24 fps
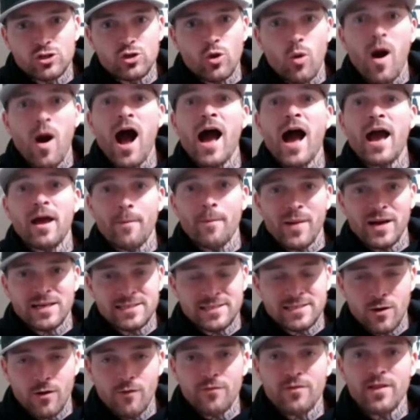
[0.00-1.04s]
high on
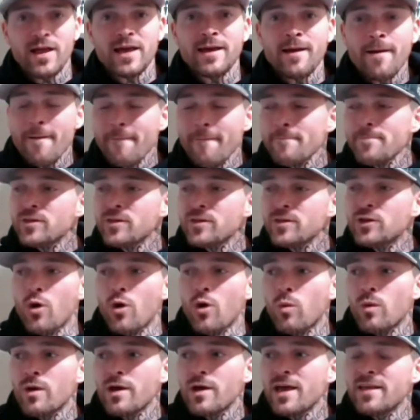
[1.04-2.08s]
myself, like,
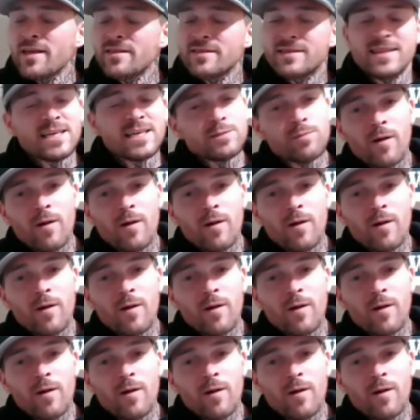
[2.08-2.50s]
this